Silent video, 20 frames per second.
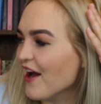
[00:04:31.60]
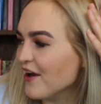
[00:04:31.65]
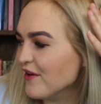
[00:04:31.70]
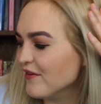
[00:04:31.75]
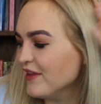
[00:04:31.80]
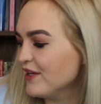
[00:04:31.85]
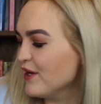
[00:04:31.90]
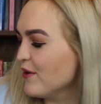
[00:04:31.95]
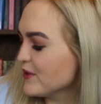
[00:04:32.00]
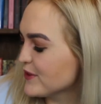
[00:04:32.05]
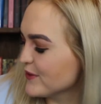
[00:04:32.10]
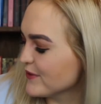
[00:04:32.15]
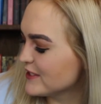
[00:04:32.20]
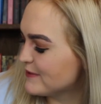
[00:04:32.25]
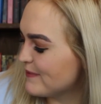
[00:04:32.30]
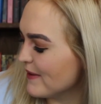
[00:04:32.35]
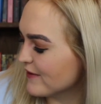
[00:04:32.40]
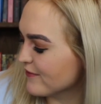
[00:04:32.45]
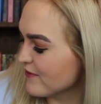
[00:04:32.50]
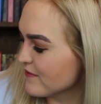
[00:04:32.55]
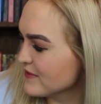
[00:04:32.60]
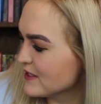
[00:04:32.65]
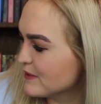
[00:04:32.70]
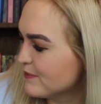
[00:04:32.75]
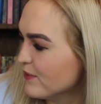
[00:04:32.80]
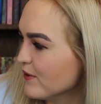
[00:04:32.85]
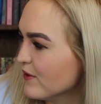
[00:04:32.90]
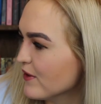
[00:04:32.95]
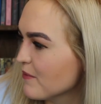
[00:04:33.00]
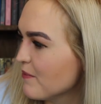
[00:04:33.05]
I don't really know what to expect from this
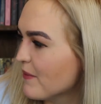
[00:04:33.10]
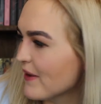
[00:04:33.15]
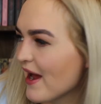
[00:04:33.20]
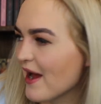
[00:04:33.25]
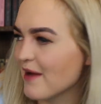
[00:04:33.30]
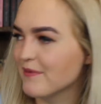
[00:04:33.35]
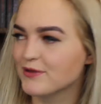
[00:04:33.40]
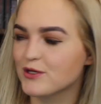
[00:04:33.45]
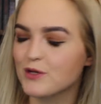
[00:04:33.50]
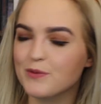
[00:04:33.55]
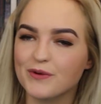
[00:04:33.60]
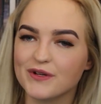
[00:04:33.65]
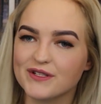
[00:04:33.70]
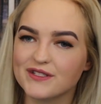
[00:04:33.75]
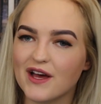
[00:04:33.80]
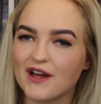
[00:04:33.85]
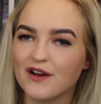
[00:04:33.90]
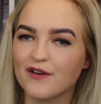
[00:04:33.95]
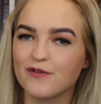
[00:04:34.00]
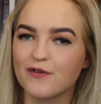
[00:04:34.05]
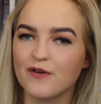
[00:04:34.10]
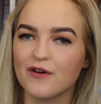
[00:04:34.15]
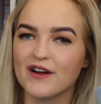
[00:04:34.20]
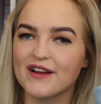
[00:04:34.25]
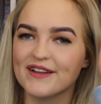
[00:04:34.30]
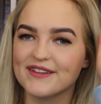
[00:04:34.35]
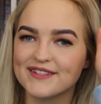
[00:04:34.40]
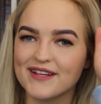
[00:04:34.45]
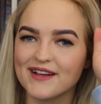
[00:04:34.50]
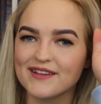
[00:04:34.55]
book, but I'm super excited for
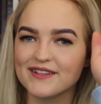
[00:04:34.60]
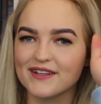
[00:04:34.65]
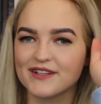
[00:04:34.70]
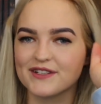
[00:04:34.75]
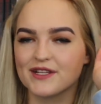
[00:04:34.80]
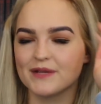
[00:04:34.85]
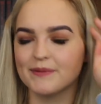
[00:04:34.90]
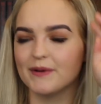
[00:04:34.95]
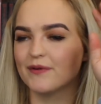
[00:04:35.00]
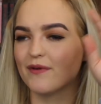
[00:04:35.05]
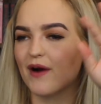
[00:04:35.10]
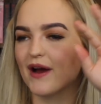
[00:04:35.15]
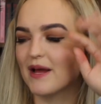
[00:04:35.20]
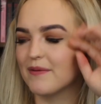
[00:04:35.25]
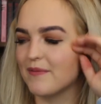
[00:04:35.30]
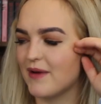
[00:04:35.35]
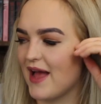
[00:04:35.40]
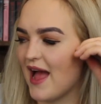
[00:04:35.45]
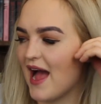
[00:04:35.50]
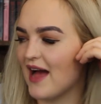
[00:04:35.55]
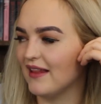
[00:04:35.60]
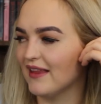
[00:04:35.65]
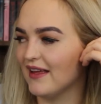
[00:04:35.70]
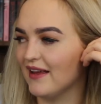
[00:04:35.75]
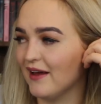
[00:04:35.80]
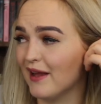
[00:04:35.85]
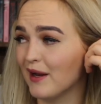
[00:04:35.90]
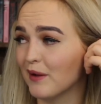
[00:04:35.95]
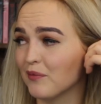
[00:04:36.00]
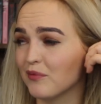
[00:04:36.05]
it. It sounds like it's going to be right on my
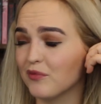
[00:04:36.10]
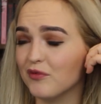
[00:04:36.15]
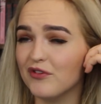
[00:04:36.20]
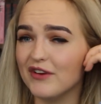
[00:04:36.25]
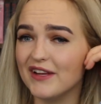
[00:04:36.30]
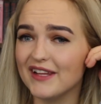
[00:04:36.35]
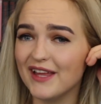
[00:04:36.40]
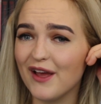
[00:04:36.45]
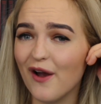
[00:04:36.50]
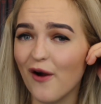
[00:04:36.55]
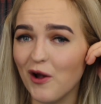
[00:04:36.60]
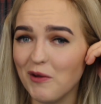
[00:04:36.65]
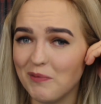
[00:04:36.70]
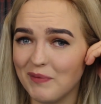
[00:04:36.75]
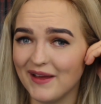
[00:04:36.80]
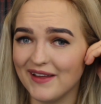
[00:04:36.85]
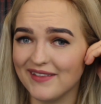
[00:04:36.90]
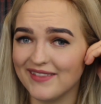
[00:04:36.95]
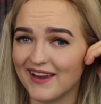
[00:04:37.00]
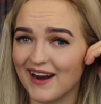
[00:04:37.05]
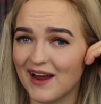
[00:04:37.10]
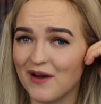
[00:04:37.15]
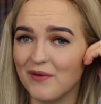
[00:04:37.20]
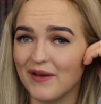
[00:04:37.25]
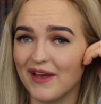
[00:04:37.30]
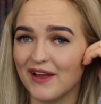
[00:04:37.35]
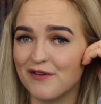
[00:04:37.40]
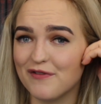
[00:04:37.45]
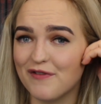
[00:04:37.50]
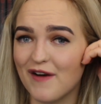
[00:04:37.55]
alley, and I'm really hoping that I
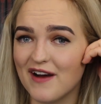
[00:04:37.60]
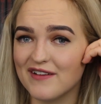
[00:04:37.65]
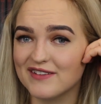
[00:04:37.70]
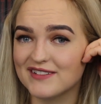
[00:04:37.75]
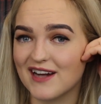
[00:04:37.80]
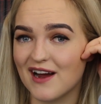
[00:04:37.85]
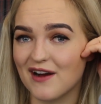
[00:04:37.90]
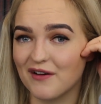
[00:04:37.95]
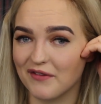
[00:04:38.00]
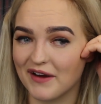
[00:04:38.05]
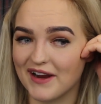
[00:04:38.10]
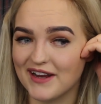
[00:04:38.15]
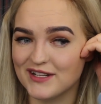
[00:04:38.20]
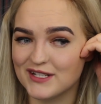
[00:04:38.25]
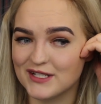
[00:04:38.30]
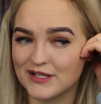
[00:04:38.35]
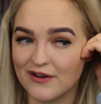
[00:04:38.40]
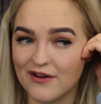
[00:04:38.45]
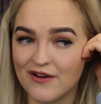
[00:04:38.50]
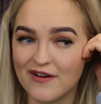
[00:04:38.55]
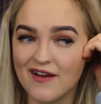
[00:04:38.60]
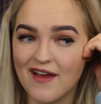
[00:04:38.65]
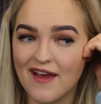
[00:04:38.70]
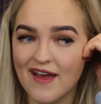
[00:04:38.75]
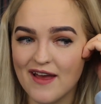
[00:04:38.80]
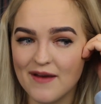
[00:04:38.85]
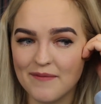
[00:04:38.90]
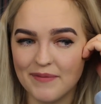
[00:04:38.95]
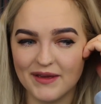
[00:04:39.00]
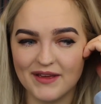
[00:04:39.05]
will get a 5-star read soon,
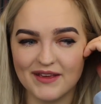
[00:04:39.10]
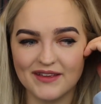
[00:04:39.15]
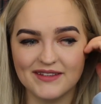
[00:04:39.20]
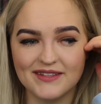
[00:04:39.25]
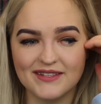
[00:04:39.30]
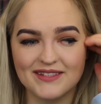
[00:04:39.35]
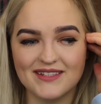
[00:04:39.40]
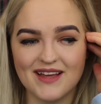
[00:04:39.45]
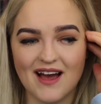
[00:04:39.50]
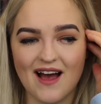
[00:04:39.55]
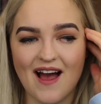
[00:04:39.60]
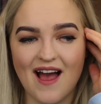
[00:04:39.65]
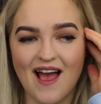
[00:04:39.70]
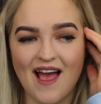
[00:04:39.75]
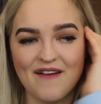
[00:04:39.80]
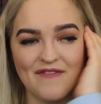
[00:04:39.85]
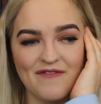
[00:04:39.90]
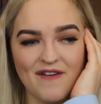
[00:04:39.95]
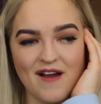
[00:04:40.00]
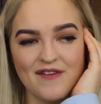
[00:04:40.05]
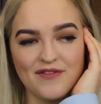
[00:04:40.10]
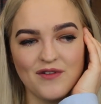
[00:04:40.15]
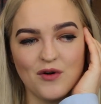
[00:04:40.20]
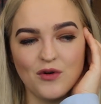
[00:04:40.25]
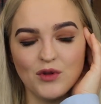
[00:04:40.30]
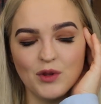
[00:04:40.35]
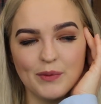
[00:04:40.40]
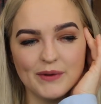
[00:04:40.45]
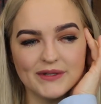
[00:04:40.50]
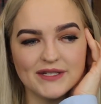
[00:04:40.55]
because I have found that
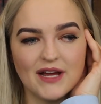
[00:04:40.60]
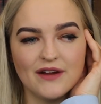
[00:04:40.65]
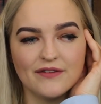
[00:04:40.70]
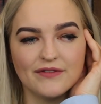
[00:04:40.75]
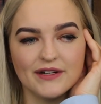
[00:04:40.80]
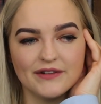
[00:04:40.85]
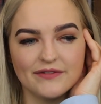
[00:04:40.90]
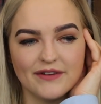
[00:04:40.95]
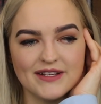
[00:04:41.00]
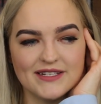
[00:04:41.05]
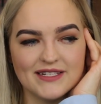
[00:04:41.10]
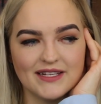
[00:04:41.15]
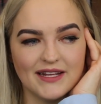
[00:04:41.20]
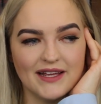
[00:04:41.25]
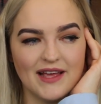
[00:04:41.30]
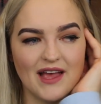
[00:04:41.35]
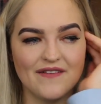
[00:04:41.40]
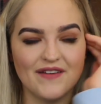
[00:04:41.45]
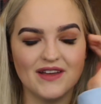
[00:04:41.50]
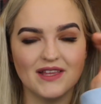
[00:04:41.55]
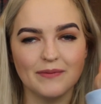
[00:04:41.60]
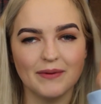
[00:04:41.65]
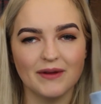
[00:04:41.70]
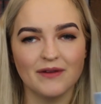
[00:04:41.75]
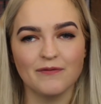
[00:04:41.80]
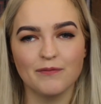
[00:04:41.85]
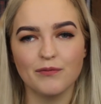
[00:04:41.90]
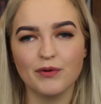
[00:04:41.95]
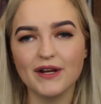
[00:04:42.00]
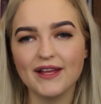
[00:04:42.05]
all the books I have read recently have either
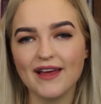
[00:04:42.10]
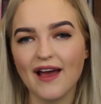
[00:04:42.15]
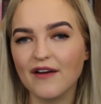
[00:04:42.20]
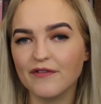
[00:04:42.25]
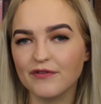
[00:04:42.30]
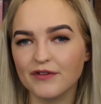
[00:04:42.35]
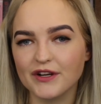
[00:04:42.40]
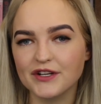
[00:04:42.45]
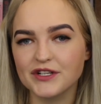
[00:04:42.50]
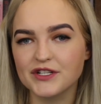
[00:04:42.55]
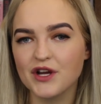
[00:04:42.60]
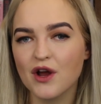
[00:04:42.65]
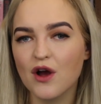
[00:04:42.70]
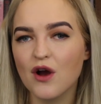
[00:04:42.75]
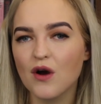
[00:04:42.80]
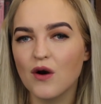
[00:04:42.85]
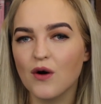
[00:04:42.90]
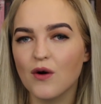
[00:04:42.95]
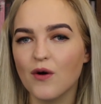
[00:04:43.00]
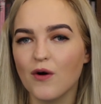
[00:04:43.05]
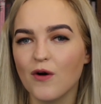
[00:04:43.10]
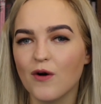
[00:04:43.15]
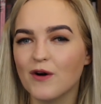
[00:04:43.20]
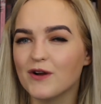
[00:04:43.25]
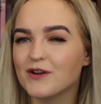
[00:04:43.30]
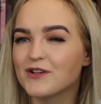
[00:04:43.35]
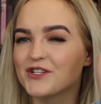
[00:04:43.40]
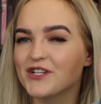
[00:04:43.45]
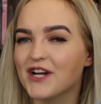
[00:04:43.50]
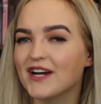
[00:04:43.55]
been pretty average
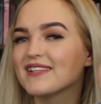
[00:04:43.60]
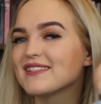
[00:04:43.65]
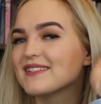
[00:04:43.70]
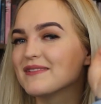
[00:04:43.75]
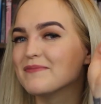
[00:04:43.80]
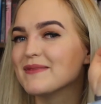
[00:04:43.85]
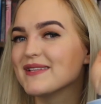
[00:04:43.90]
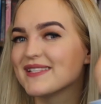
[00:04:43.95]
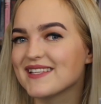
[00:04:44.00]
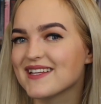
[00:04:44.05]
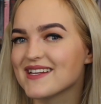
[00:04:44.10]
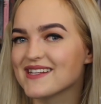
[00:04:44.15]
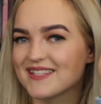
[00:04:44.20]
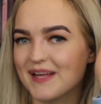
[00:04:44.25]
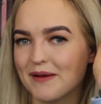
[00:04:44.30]
or just missing